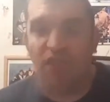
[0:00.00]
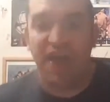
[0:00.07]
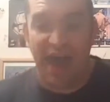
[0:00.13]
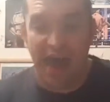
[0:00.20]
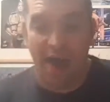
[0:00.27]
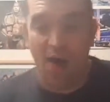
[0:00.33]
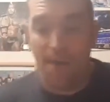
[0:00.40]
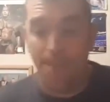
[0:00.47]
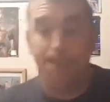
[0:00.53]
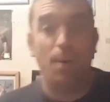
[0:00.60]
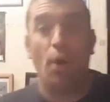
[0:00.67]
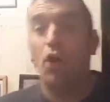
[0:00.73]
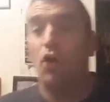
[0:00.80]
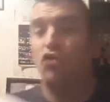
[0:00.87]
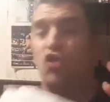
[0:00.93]
there,
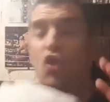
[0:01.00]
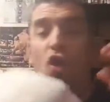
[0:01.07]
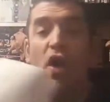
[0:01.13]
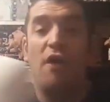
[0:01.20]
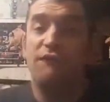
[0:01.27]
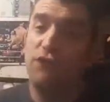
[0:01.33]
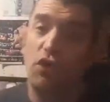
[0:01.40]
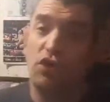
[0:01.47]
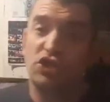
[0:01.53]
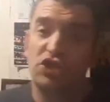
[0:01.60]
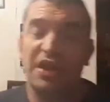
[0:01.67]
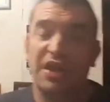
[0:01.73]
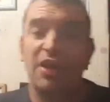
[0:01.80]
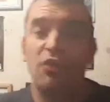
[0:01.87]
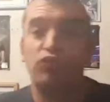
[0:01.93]
but
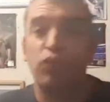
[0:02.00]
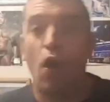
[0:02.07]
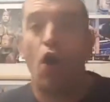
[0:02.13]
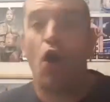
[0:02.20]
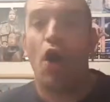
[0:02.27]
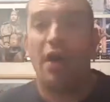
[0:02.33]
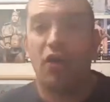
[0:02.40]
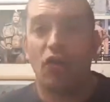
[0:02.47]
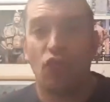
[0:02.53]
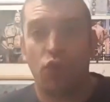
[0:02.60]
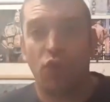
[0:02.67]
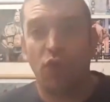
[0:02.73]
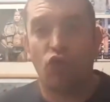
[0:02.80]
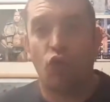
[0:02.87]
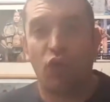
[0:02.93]
unfortunately Raw had a
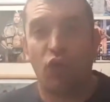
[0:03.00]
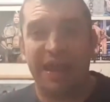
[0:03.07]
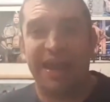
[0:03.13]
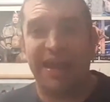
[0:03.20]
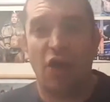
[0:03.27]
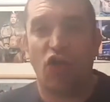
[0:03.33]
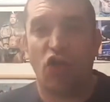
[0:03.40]
quick clean